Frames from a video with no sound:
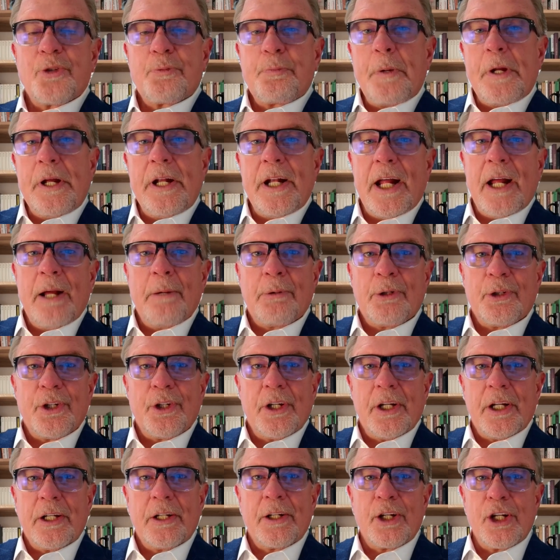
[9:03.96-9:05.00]
being able
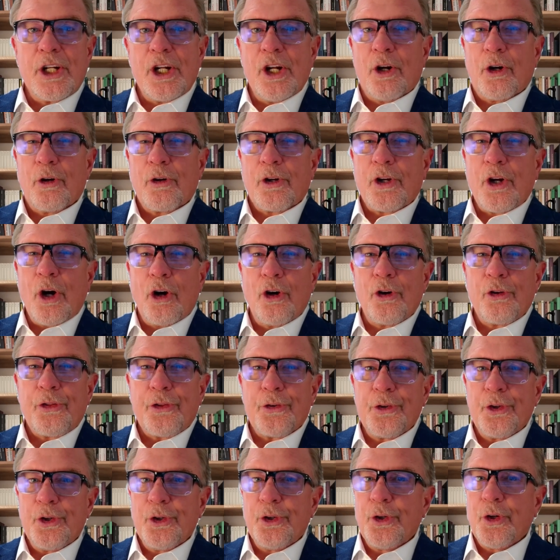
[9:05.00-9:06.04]
to, go
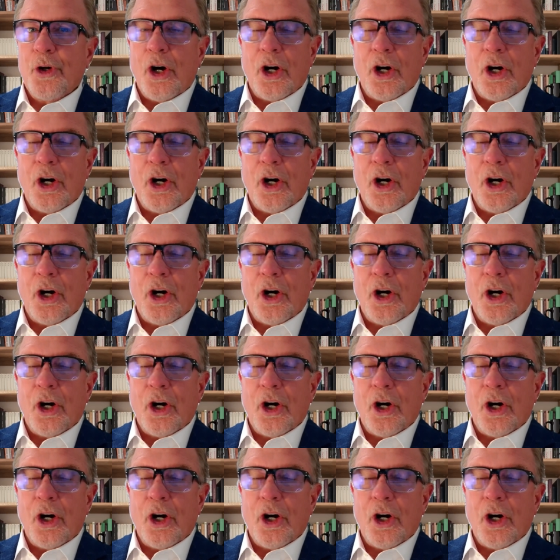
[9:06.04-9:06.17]
through